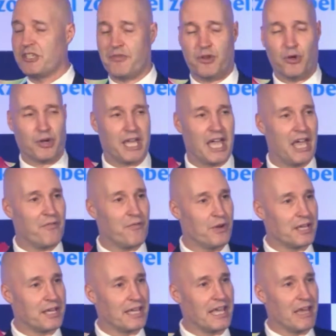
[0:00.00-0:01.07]
if you're not careful,
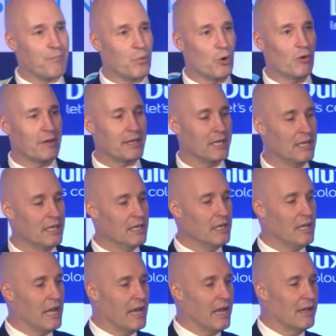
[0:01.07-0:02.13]
it can get boring.
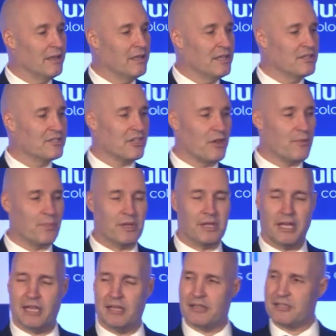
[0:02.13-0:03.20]
But
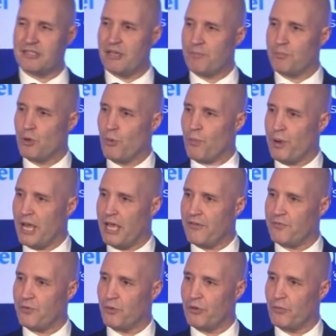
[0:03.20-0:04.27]
in simple,
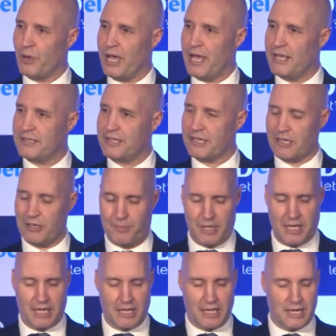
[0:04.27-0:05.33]
playful ways, it can
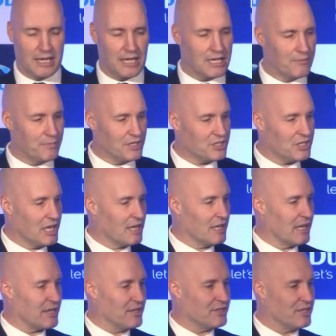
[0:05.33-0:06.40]
be chic,
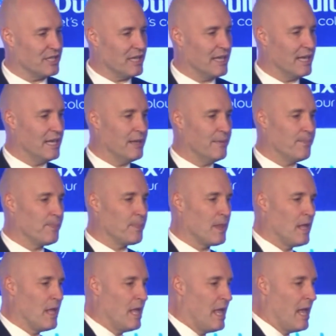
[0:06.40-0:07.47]
like you see here.
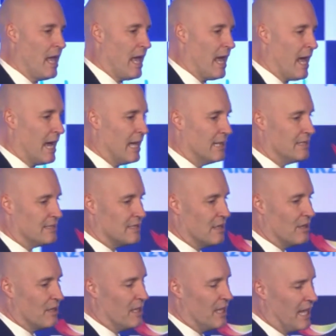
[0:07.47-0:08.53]
And
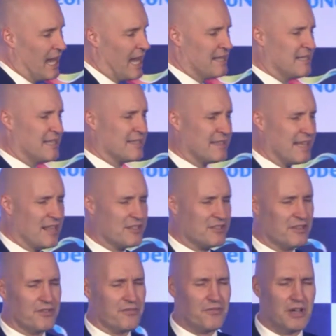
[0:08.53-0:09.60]
it has this sense
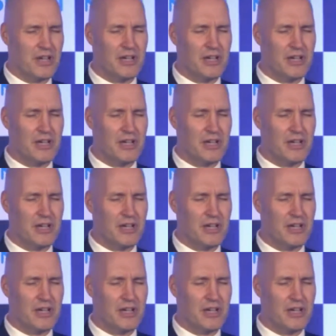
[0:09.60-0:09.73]
of